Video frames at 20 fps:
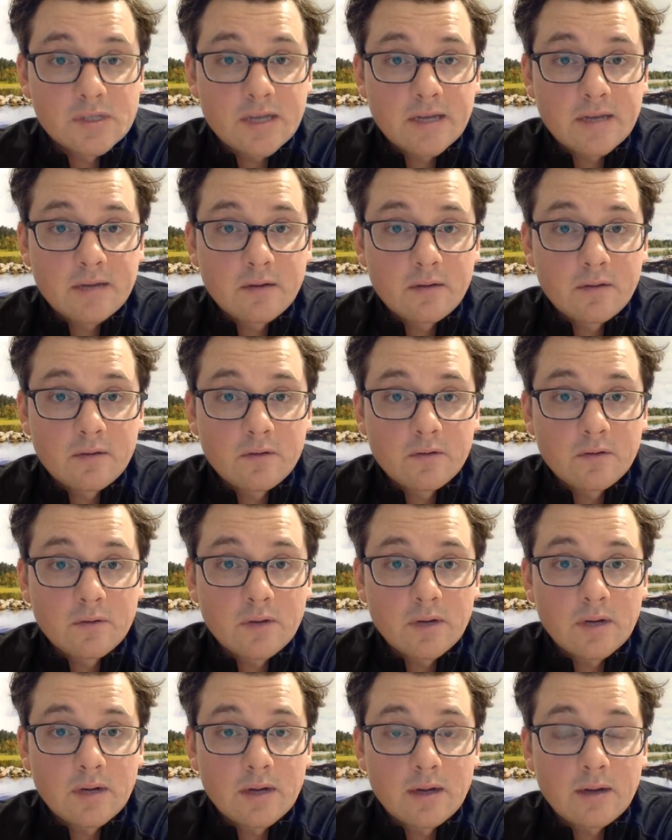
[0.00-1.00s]
cycle
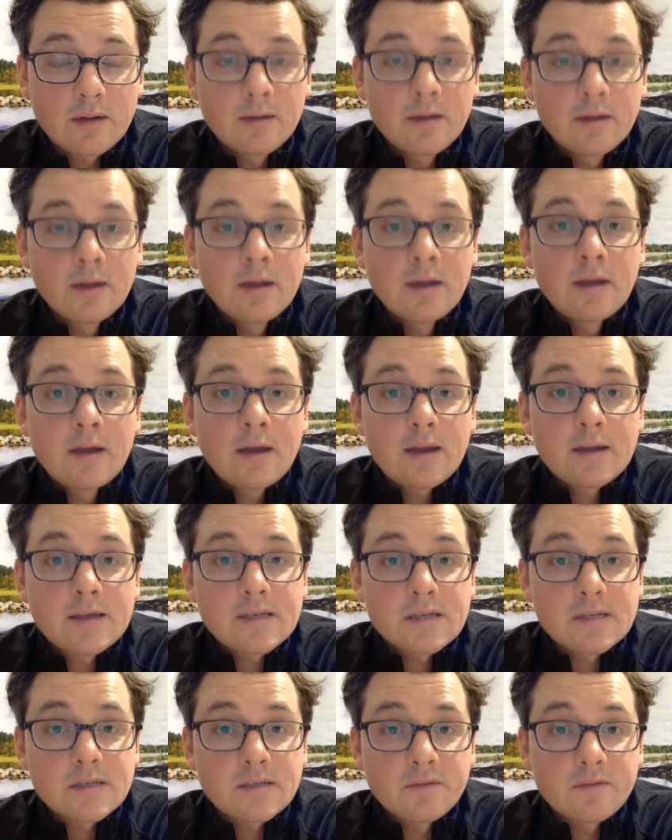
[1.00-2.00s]
through
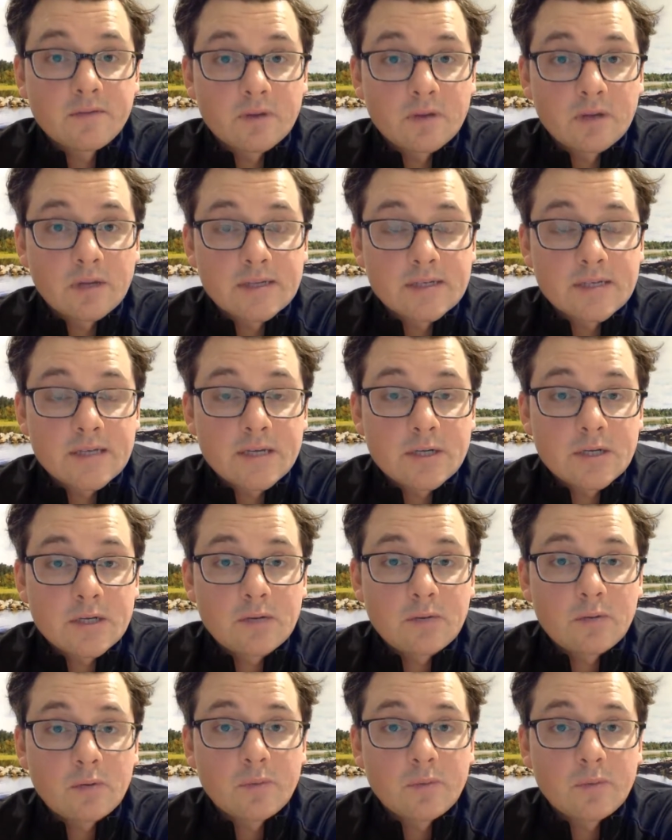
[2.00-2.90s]
excessive fertilization.